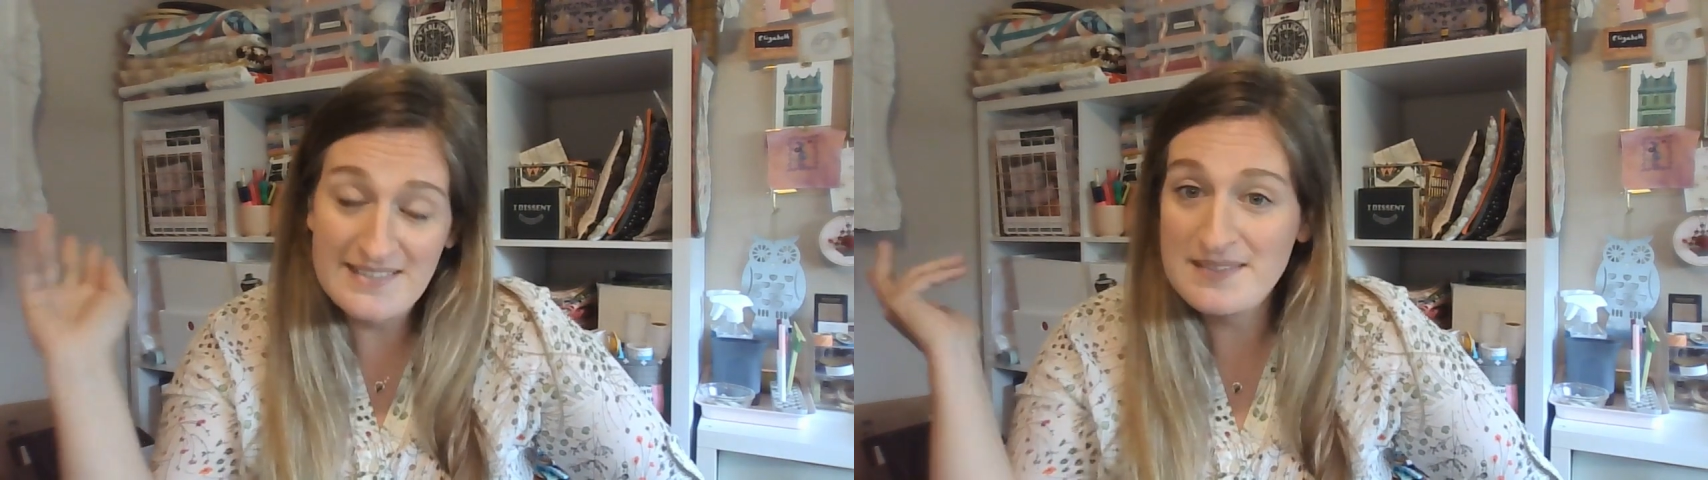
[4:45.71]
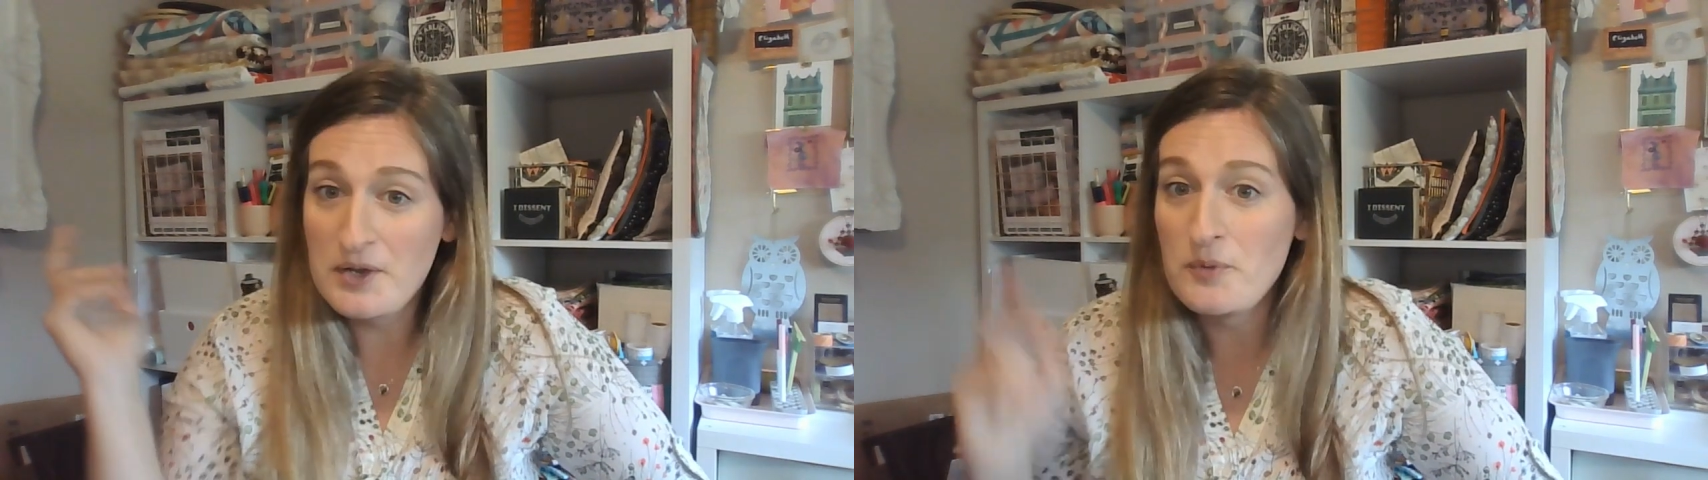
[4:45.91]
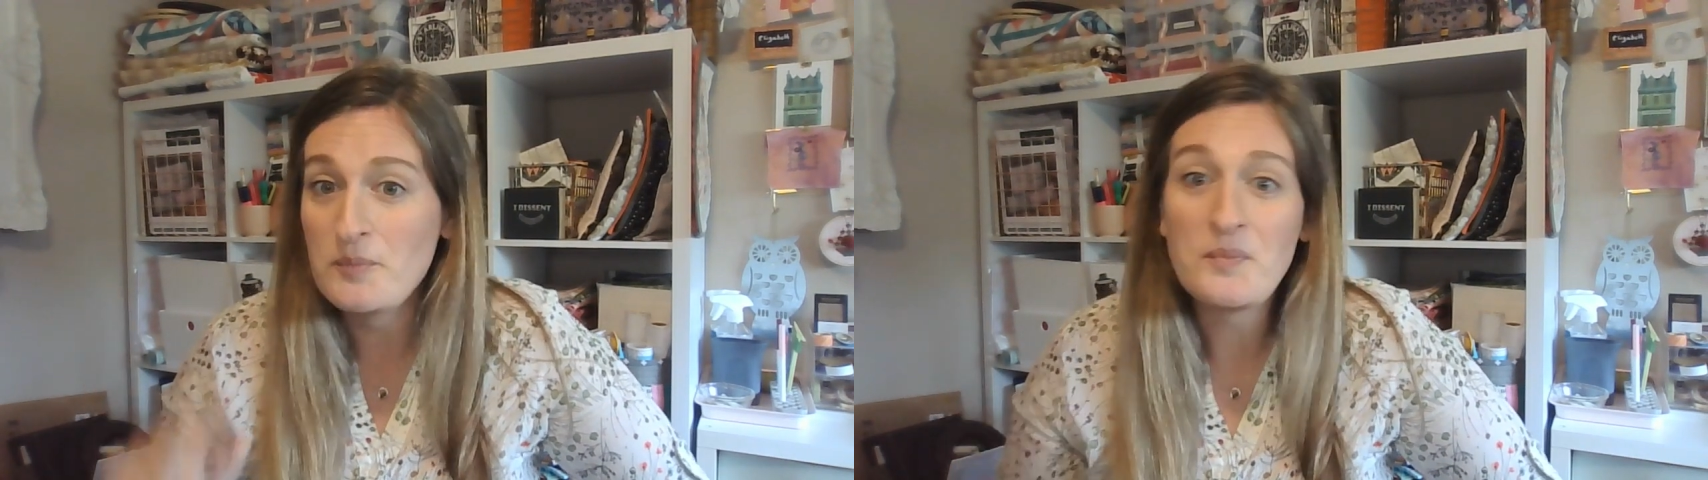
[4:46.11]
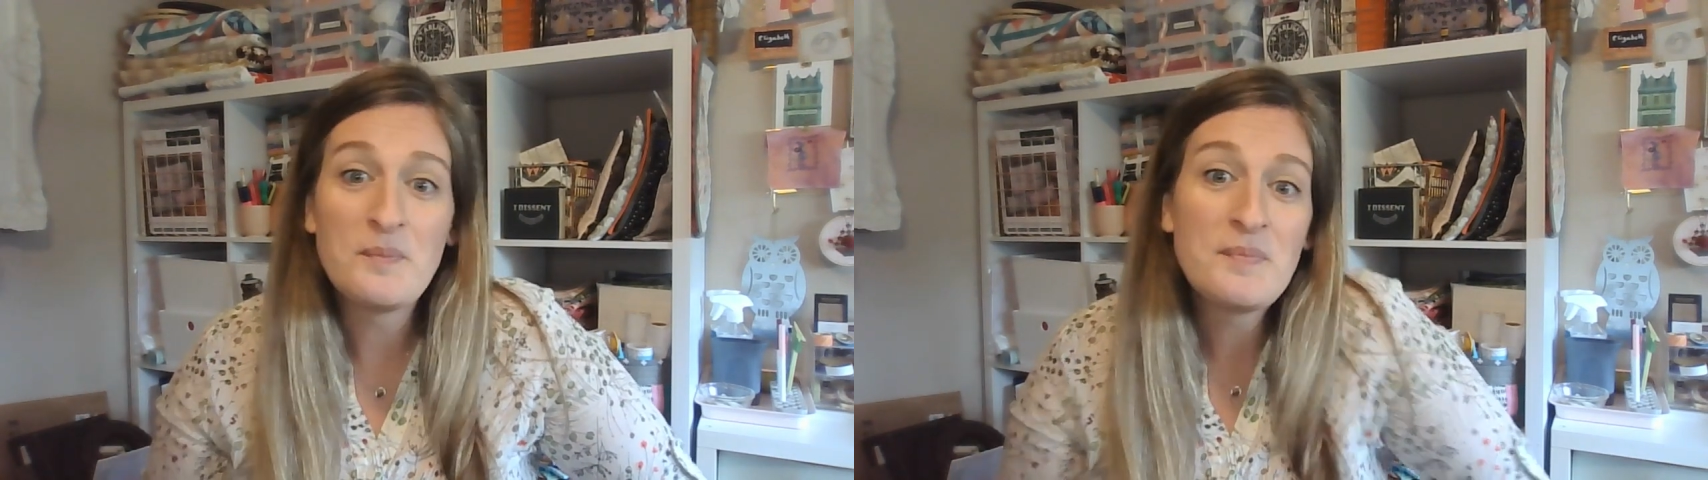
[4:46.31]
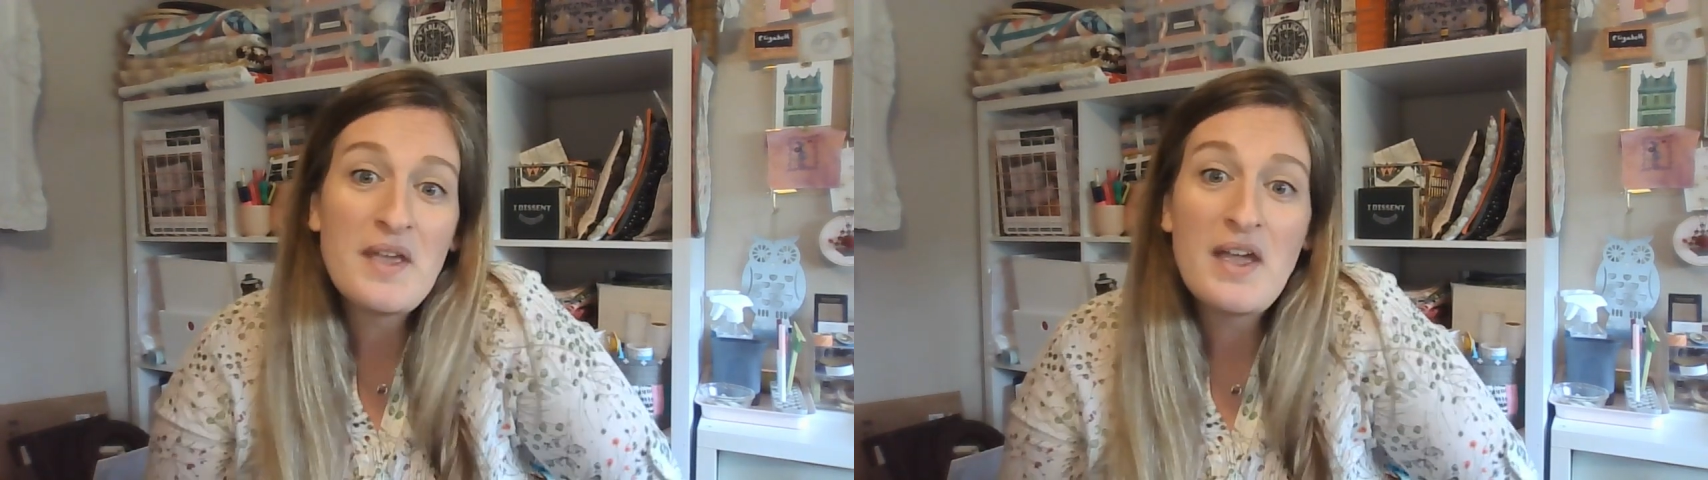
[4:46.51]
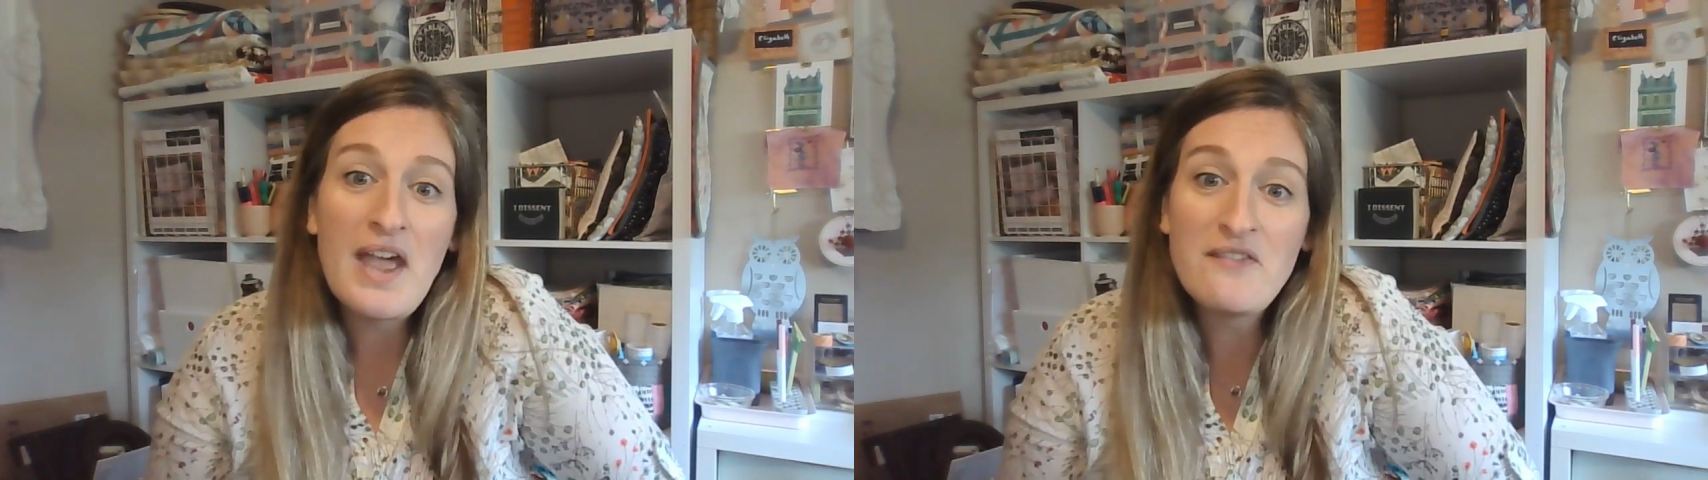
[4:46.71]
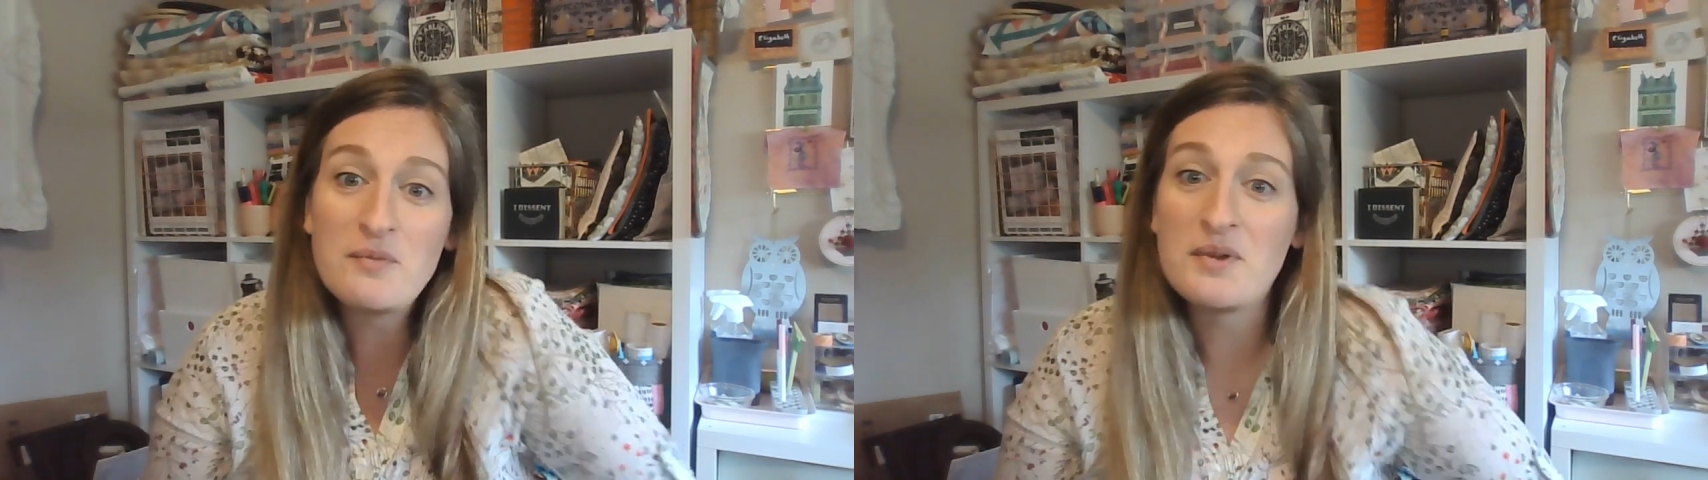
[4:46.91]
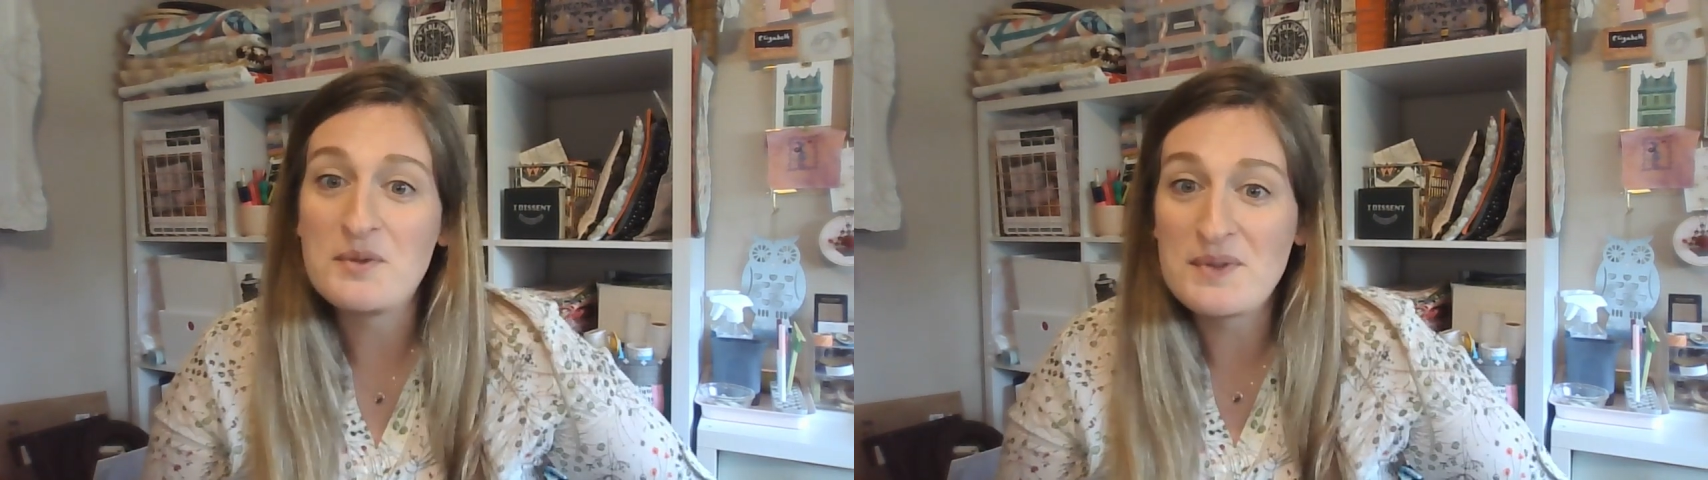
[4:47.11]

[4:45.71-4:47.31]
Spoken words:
So everybody